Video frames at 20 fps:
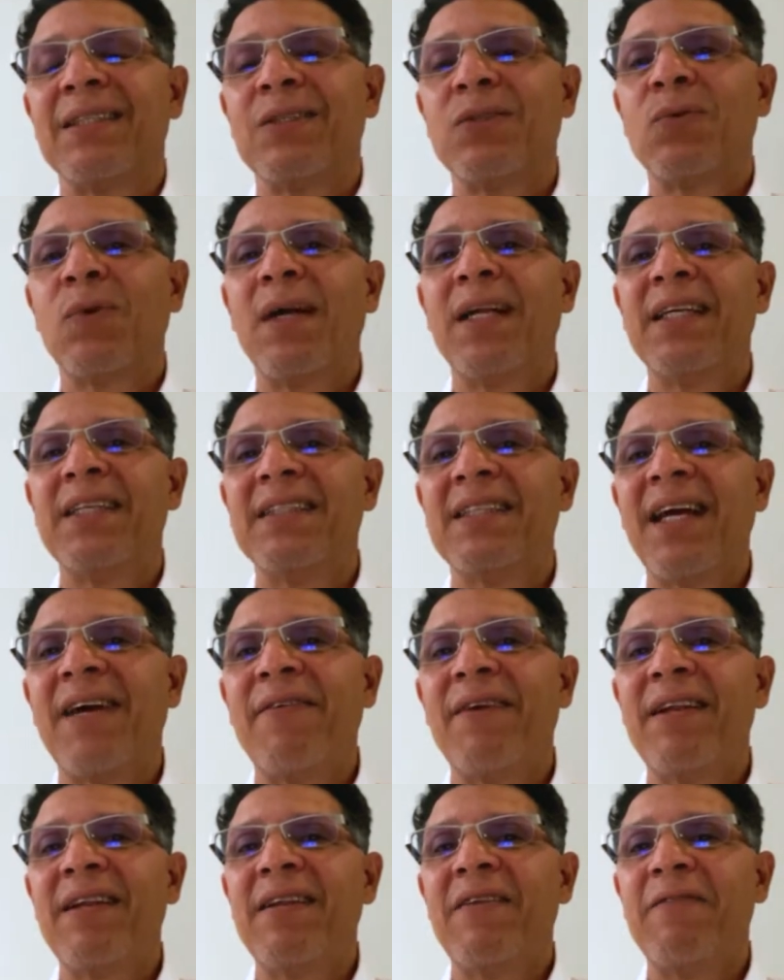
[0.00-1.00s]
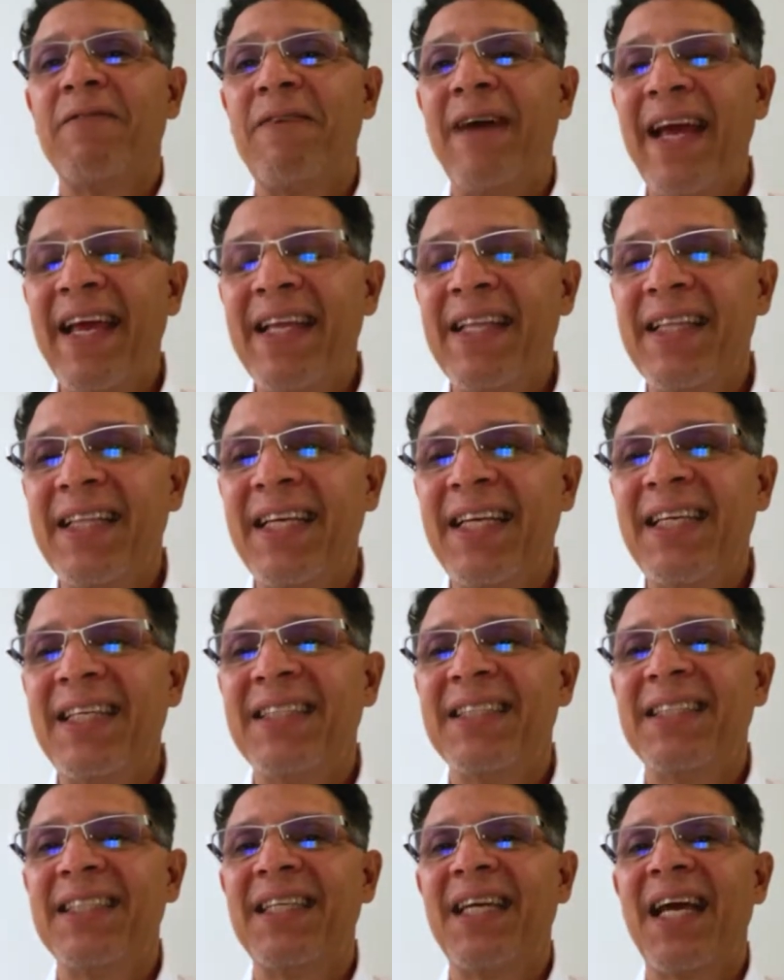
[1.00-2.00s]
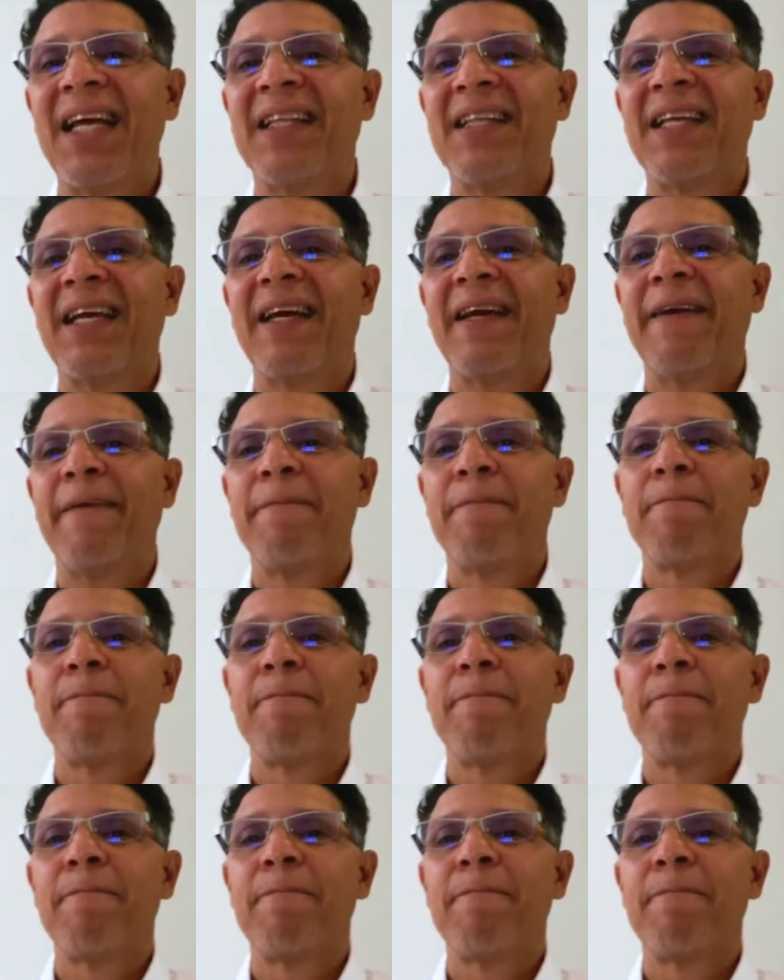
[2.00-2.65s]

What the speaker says: 27, 27.